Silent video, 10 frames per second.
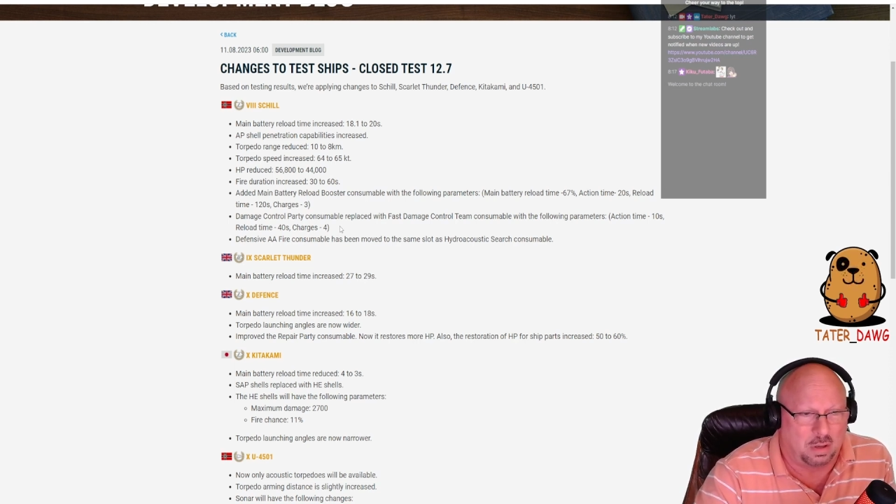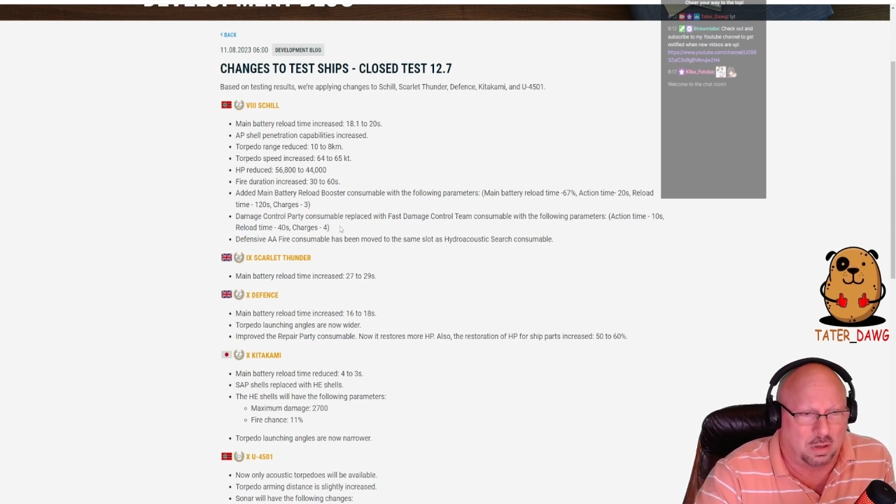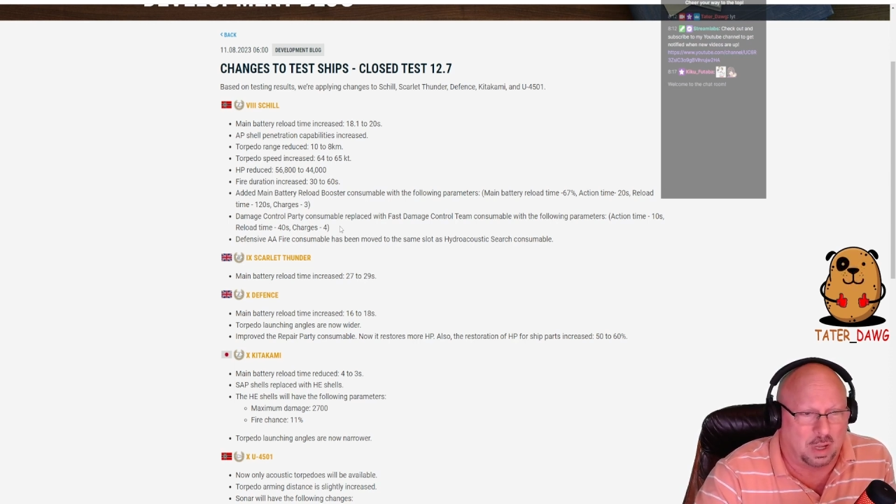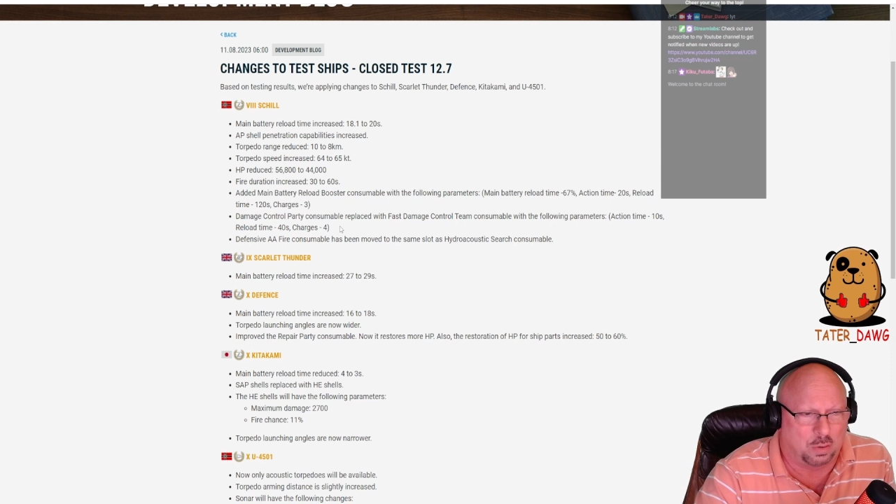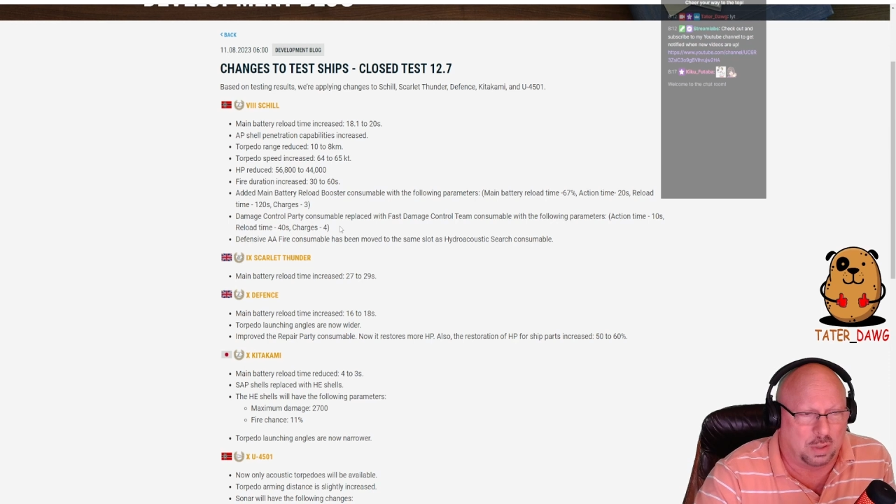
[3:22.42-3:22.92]

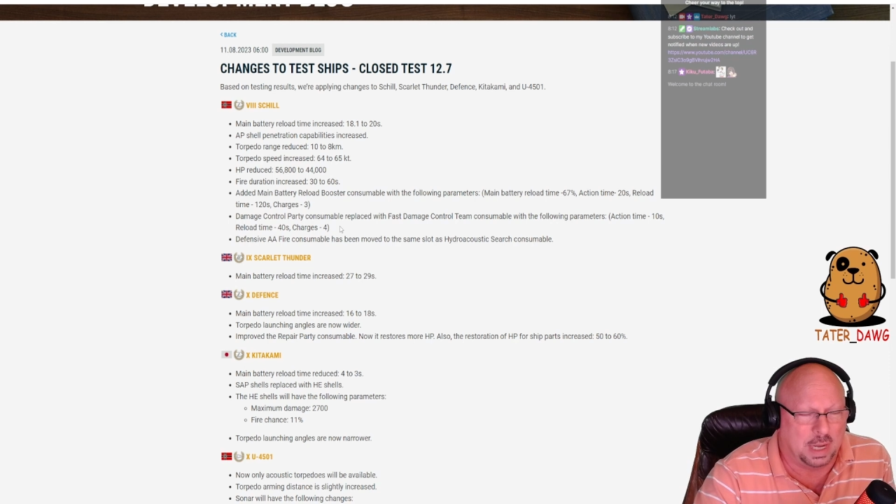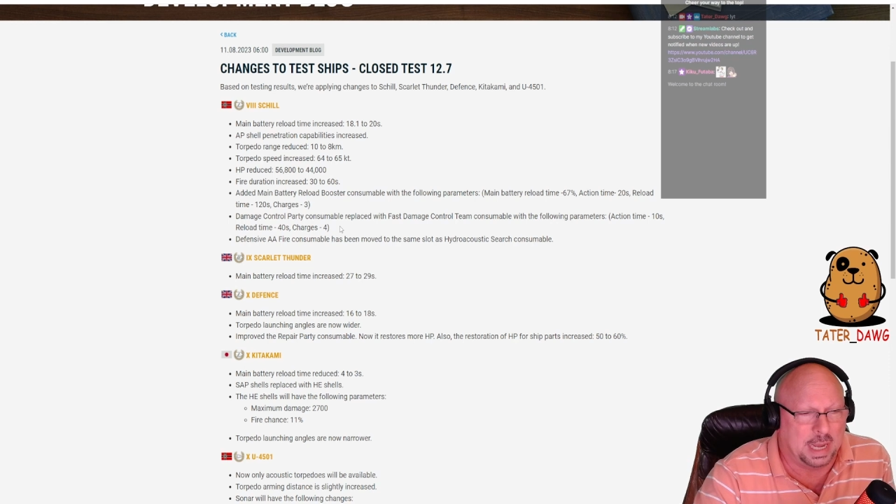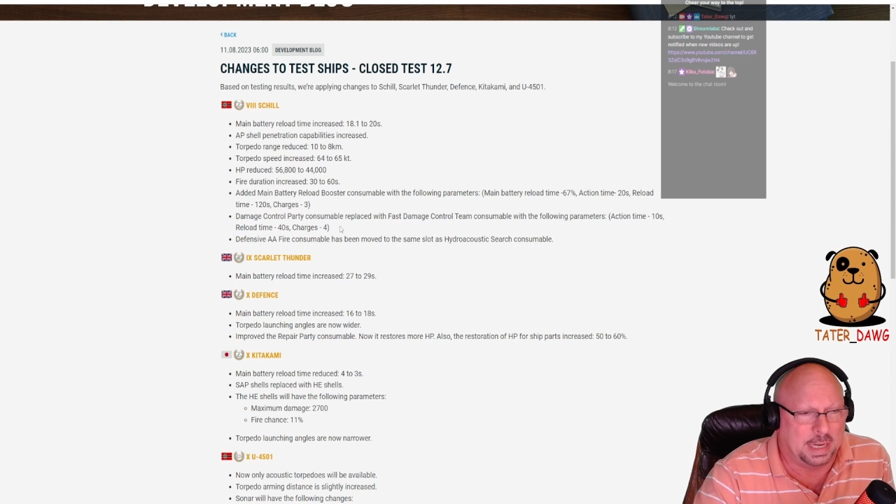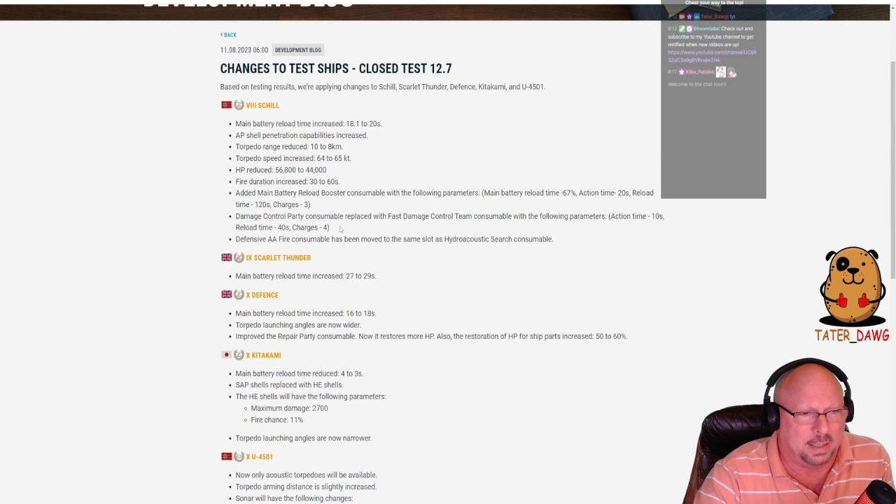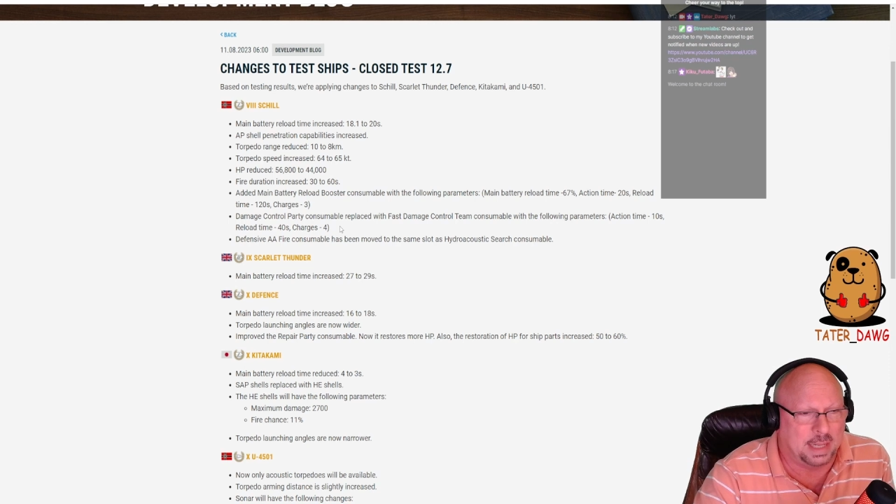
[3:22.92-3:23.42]

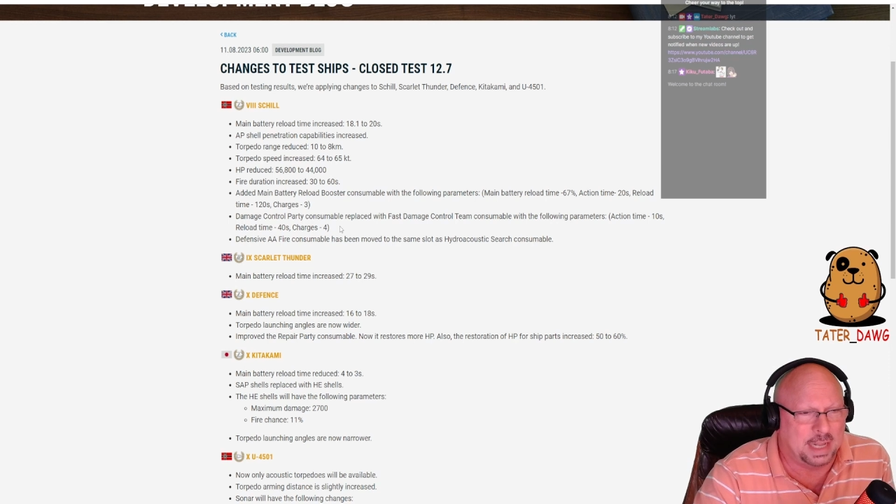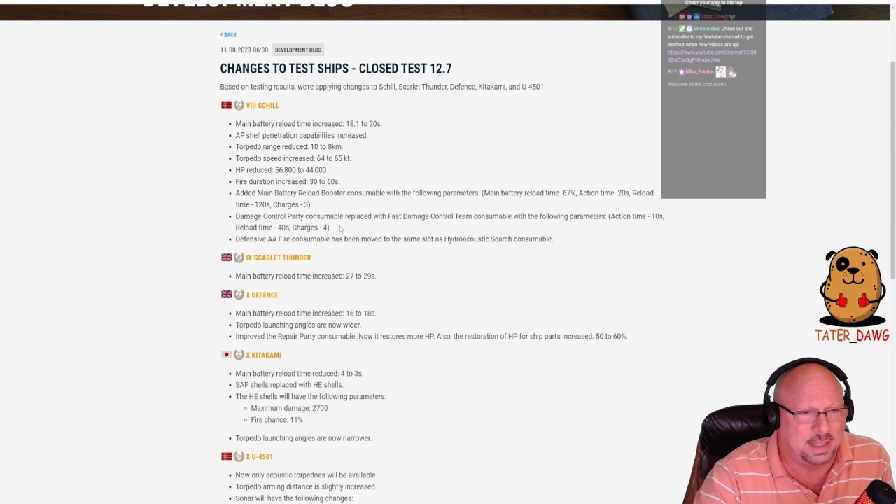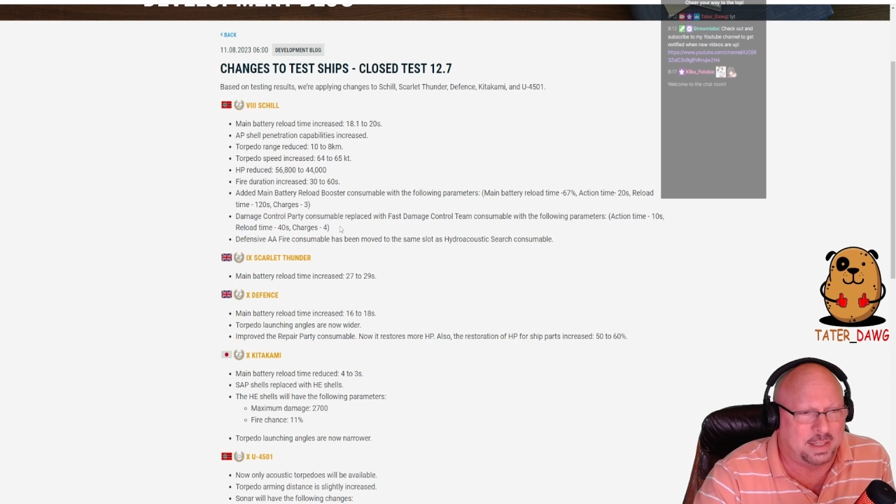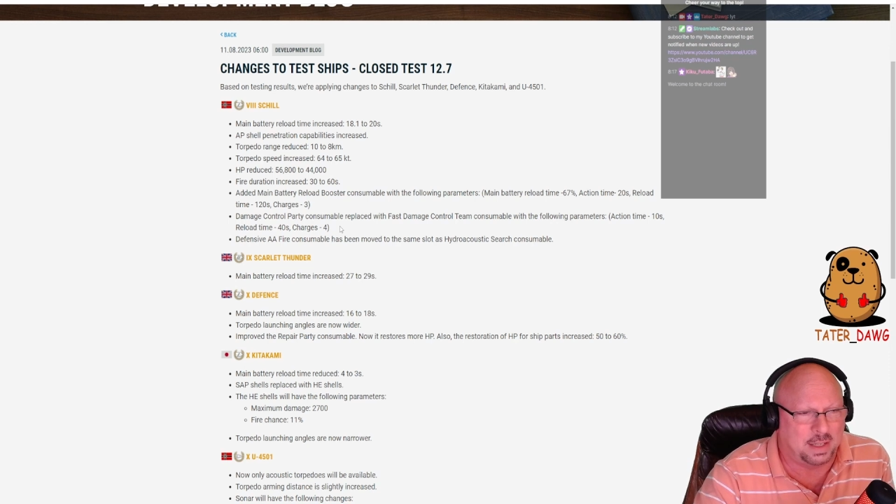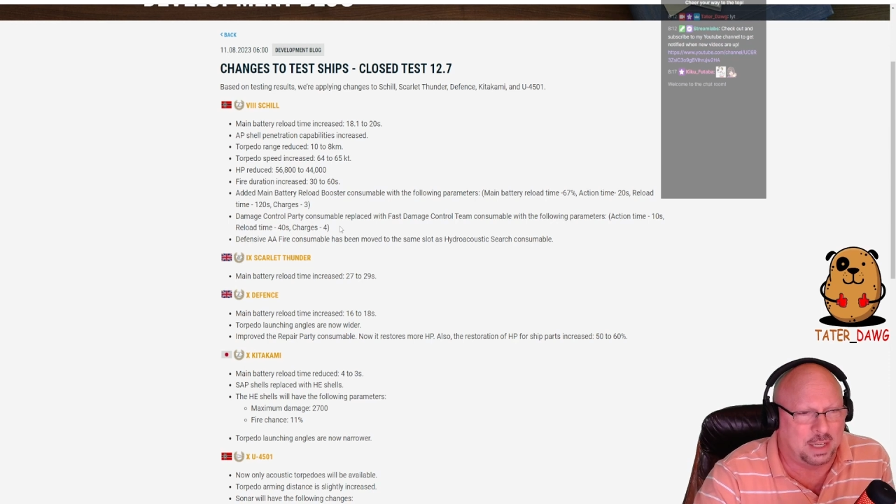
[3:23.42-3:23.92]
Okay,
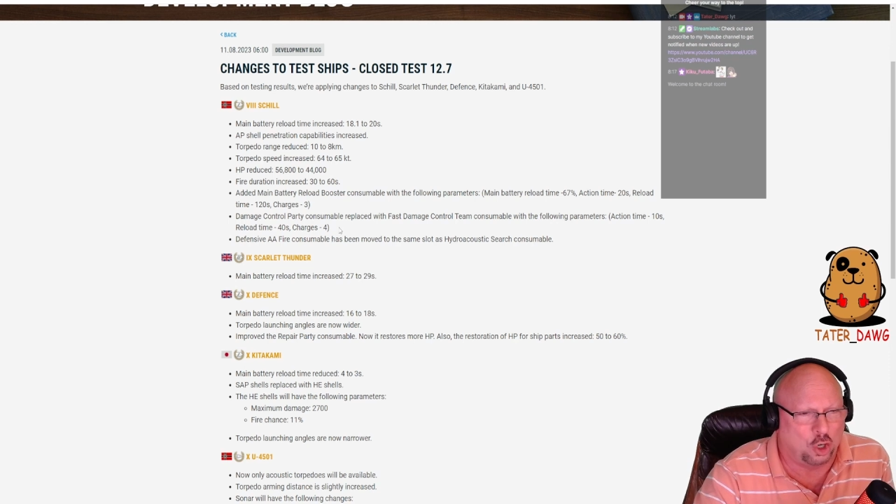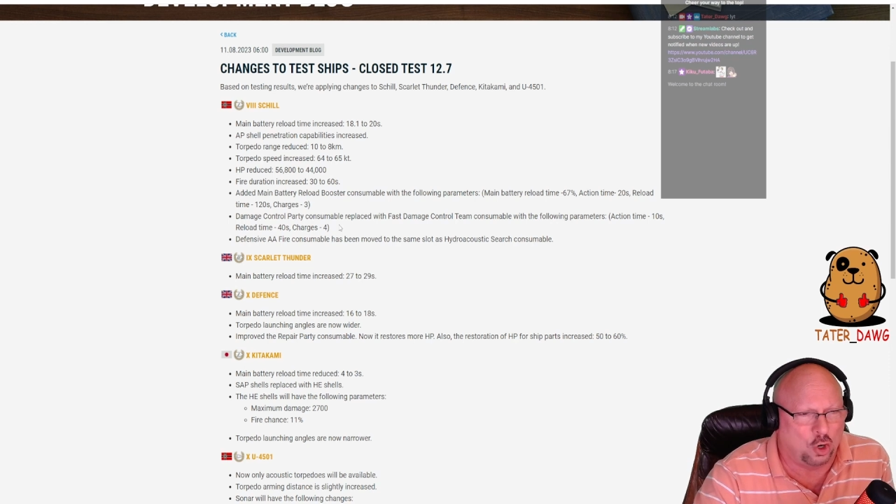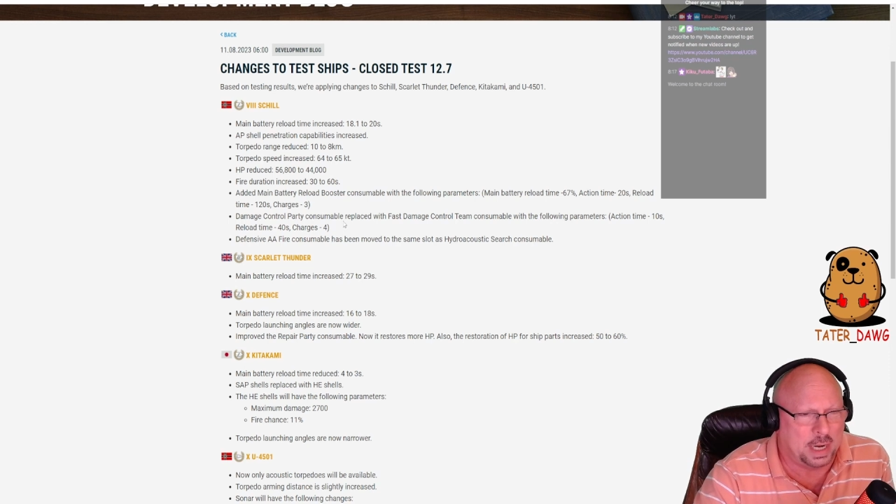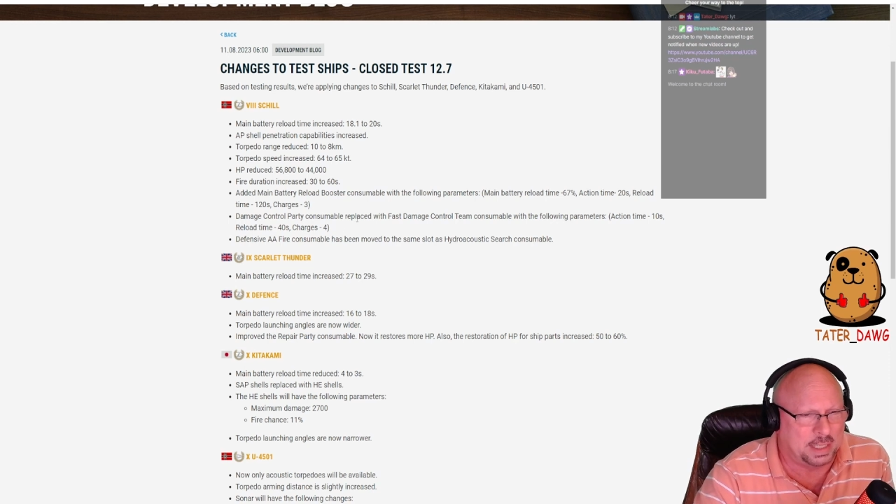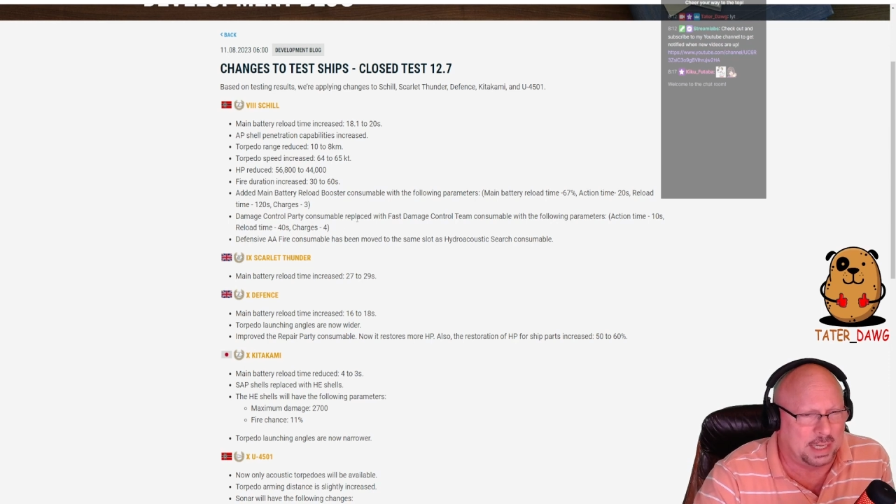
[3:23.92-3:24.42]
that's
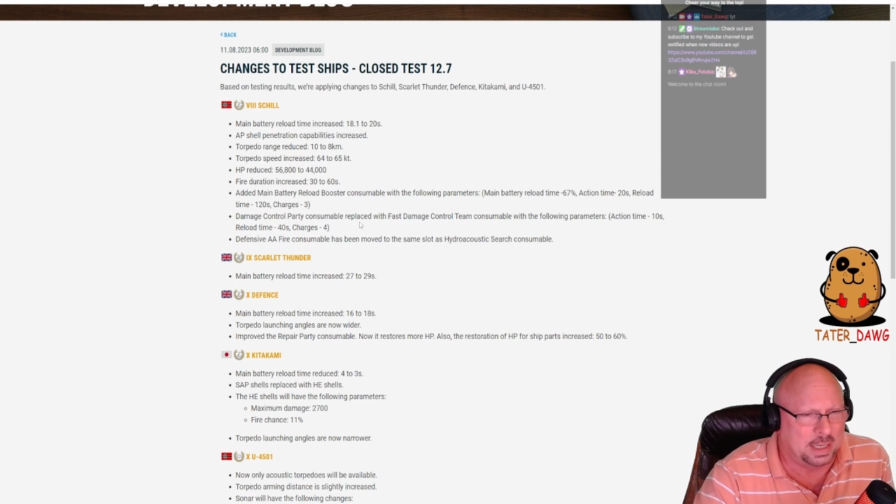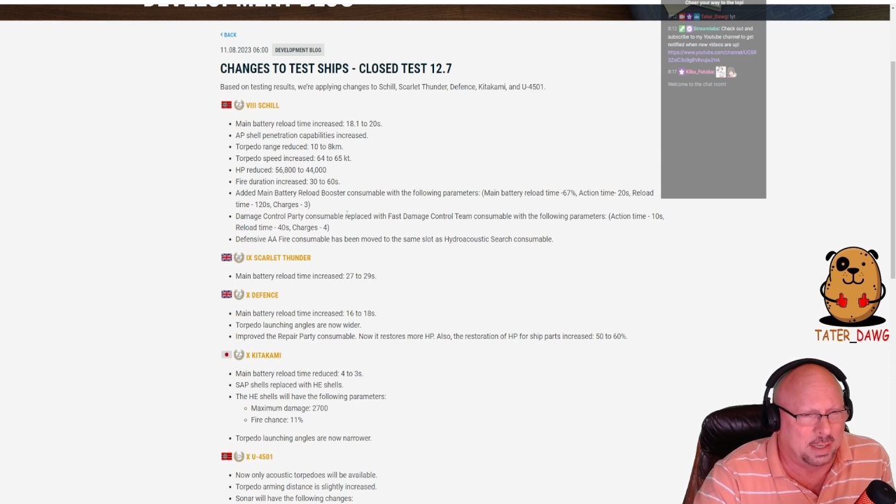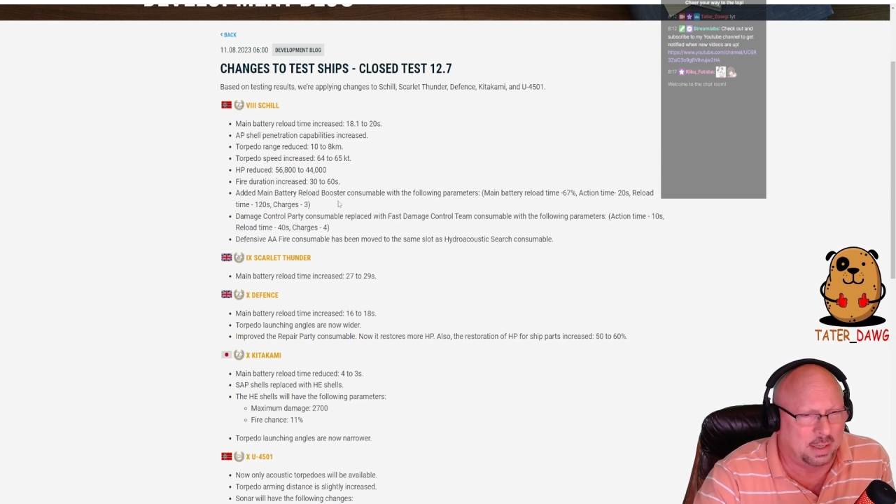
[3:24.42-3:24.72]
interesting.